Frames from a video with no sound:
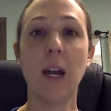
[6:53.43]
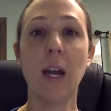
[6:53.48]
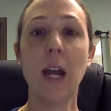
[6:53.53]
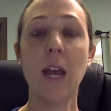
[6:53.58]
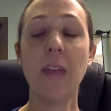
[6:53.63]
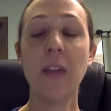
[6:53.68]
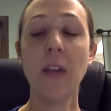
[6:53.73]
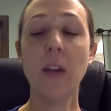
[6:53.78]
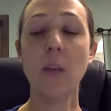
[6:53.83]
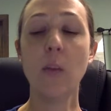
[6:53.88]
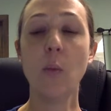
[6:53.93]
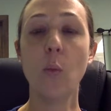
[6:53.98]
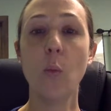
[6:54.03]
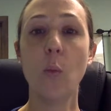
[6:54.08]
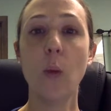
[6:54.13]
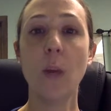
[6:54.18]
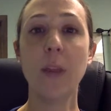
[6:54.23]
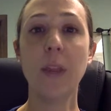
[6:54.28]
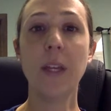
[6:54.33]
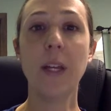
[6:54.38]
And then
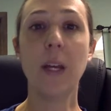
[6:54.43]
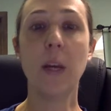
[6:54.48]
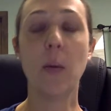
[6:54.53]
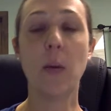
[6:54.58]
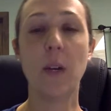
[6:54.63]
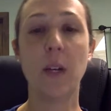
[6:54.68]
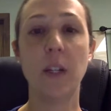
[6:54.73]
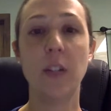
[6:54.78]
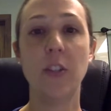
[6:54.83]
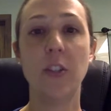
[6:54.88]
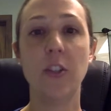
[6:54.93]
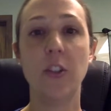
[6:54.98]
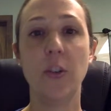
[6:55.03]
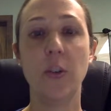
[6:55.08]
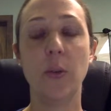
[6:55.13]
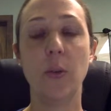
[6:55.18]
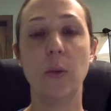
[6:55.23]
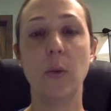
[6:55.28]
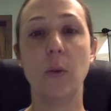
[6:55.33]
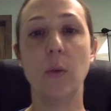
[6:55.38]
one thing I wanted
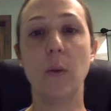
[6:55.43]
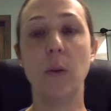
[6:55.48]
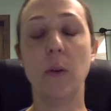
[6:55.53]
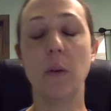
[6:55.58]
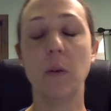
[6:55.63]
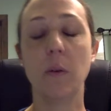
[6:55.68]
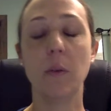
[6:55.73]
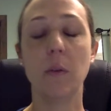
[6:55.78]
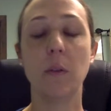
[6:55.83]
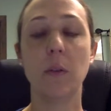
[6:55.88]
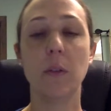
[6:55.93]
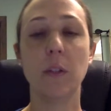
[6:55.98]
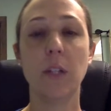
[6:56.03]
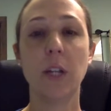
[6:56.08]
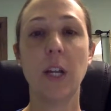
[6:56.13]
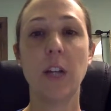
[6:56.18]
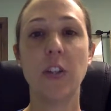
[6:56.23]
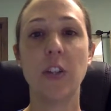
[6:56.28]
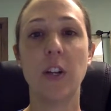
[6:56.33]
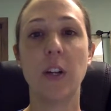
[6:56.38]
to
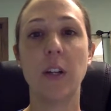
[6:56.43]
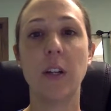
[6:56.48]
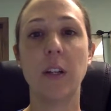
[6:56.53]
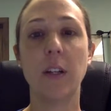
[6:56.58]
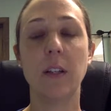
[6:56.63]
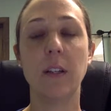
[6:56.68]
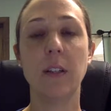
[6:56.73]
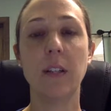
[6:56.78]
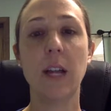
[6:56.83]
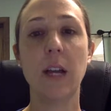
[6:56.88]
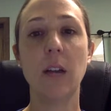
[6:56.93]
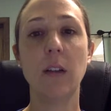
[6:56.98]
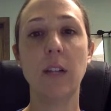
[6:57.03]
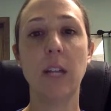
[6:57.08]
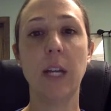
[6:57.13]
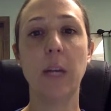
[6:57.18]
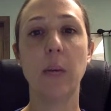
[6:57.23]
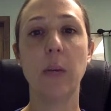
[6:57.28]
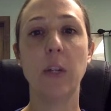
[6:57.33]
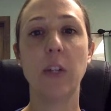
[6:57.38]
touch on is how
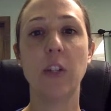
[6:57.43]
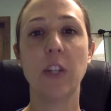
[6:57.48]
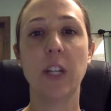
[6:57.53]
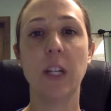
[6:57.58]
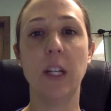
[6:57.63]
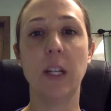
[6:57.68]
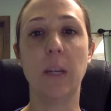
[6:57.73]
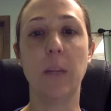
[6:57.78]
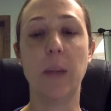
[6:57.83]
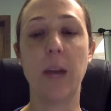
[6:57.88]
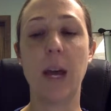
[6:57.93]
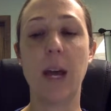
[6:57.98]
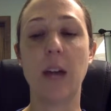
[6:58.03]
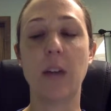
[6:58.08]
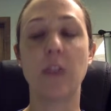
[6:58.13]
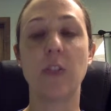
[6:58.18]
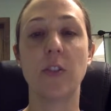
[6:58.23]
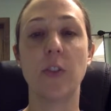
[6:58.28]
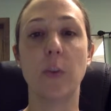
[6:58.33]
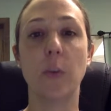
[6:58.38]
language can
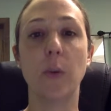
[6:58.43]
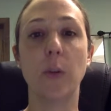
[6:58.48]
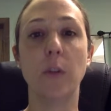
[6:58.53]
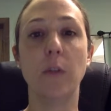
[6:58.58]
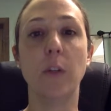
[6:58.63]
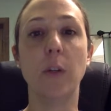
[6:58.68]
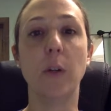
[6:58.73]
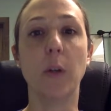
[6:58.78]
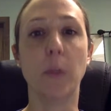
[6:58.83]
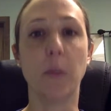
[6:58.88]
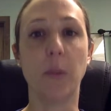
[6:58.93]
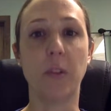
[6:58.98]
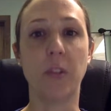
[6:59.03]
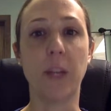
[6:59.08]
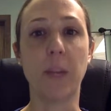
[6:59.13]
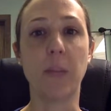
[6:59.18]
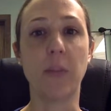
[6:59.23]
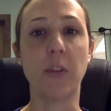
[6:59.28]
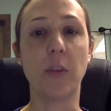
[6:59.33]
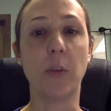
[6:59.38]
impact the worldview or
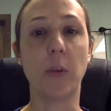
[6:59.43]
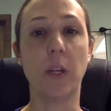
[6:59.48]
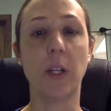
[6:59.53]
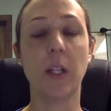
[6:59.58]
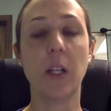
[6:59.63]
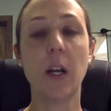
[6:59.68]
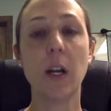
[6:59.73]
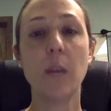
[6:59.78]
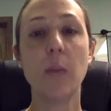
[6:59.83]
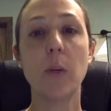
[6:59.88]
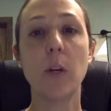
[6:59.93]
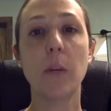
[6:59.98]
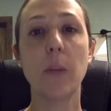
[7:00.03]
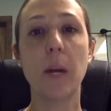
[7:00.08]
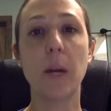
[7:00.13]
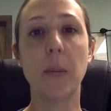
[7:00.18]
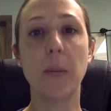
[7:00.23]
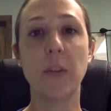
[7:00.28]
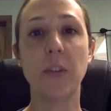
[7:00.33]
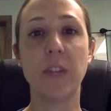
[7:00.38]
perception. We're going to talk more
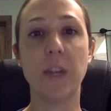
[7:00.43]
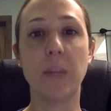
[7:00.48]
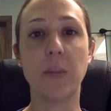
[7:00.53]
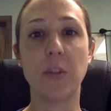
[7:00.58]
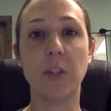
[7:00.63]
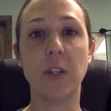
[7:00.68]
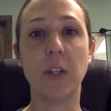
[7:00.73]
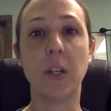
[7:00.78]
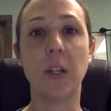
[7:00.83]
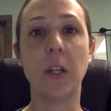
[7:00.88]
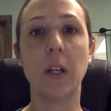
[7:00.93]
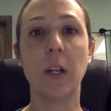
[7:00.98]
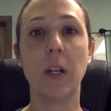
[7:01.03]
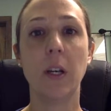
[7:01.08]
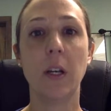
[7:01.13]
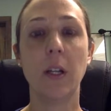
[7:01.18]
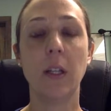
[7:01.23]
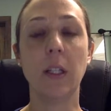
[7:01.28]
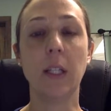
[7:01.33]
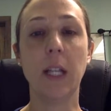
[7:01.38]
about perception
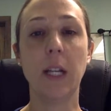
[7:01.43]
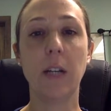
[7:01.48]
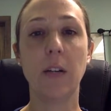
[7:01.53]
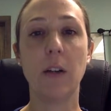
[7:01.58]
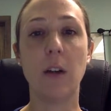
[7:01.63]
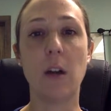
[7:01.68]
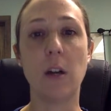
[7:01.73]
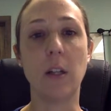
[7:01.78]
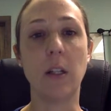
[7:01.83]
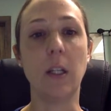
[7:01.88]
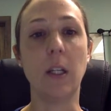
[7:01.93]
later on